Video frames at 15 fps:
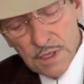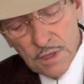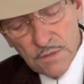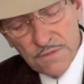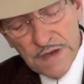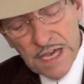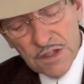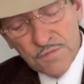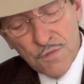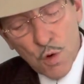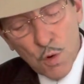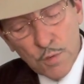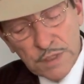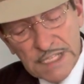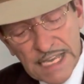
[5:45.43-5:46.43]
Fast
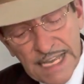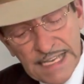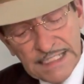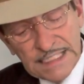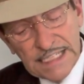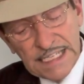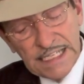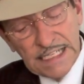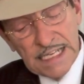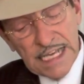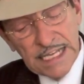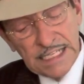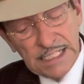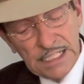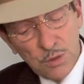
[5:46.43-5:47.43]
forward to
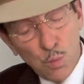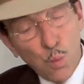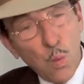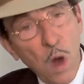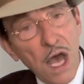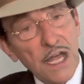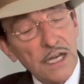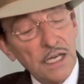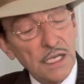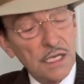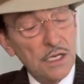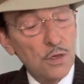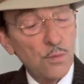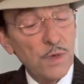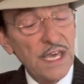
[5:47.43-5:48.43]
1891.
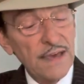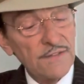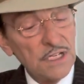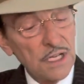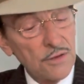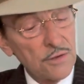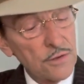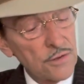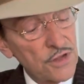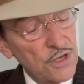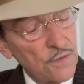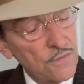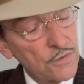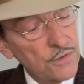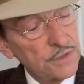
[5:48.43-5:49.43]
We have another
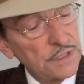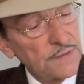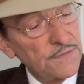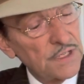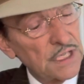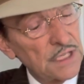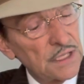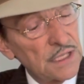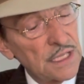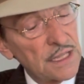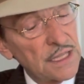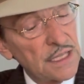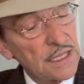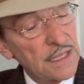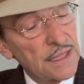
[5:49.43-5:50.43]
silver certificate. This
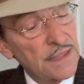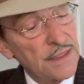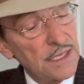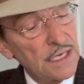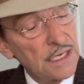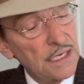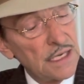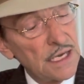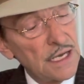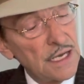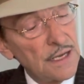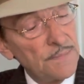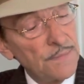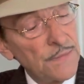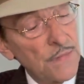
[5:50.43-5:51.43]
is the,
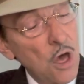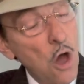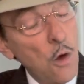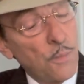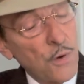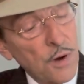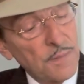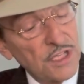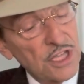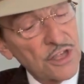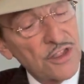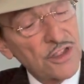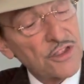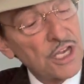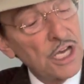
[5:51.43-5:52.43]
this
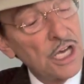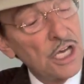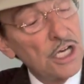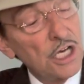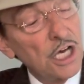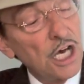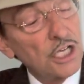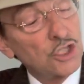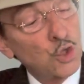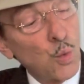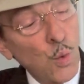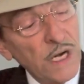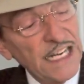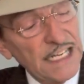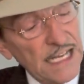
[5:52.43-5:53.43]
is a
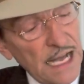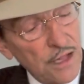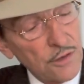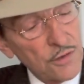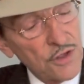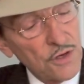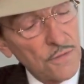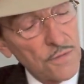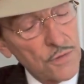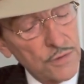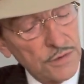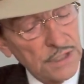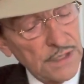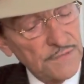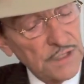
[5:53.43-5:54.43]
$20 silver
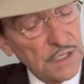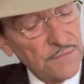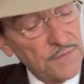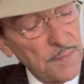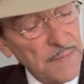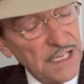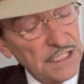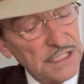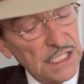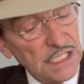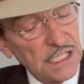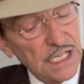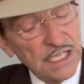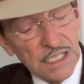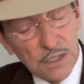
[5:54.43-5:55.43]
certificate from
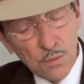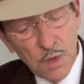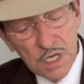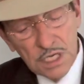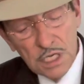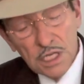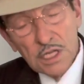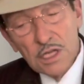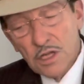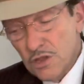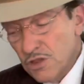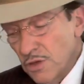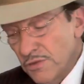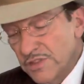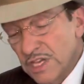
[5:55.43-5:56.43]
1891.
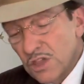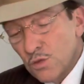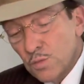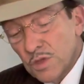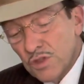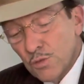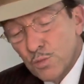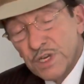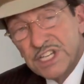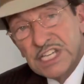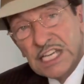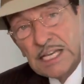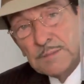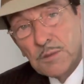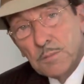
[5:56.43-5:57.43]
So this was
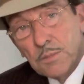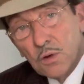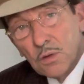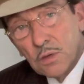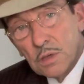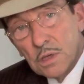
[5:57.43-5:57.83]
redeemable.